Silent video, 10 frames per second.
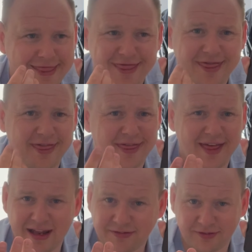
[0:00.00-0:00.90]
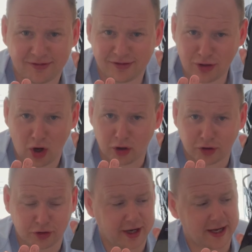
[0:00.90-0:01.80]
That's not
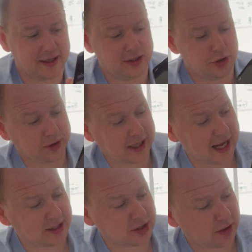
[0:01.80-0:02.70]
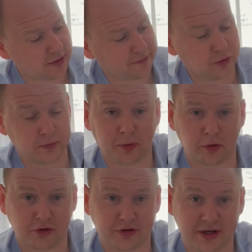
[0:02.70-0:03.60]
great. You can turn the phone
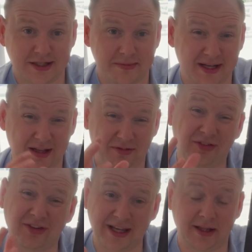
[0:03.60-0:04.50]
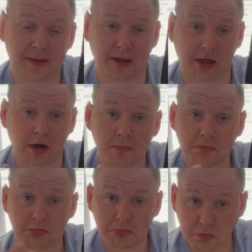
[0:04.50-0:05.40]
portrait to make it slightly bigger,
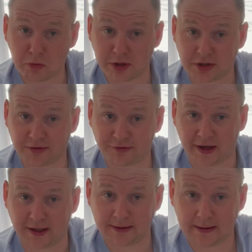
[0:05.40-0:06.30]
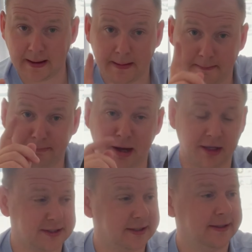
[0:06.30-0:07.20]
which is fine,
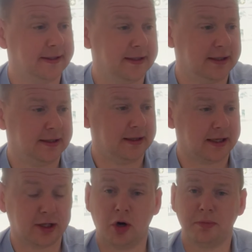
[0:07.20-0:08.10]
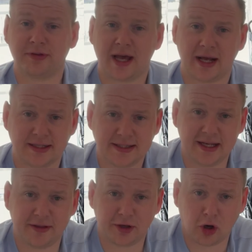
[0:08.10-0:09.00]
but I can almost guarantee
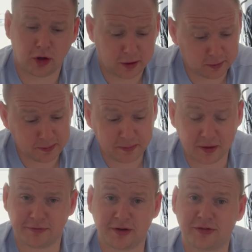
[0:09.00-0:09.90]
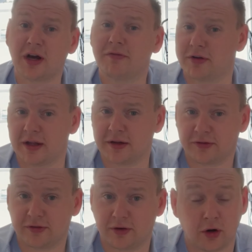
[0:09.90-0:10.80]
that not a lot of people have discovered
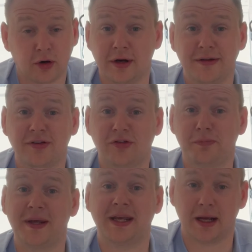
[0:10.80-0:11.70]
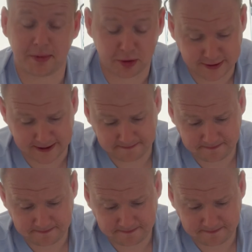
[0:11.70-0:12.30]
this or are even speaking about it.